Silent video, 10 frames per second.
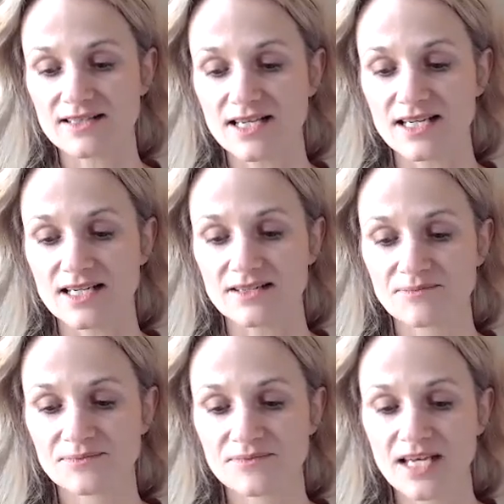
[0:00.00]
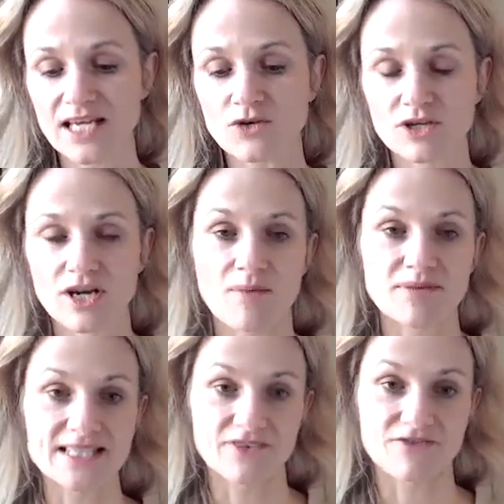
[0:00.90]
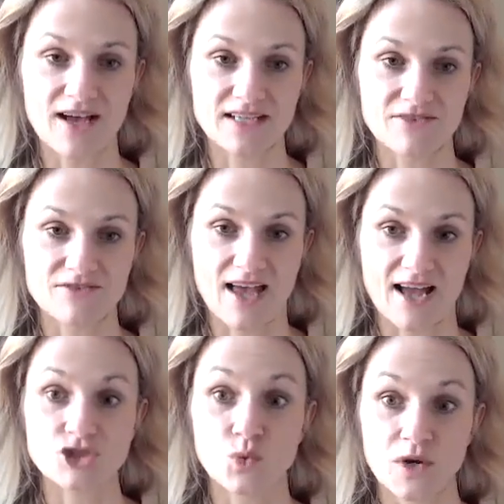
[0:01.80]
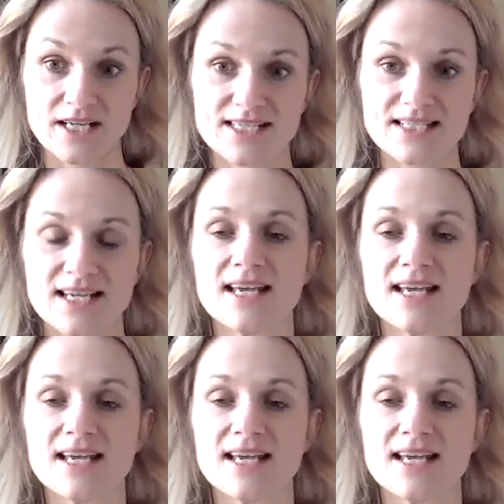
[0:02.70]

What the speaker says: the equal and opposite effect of that choice.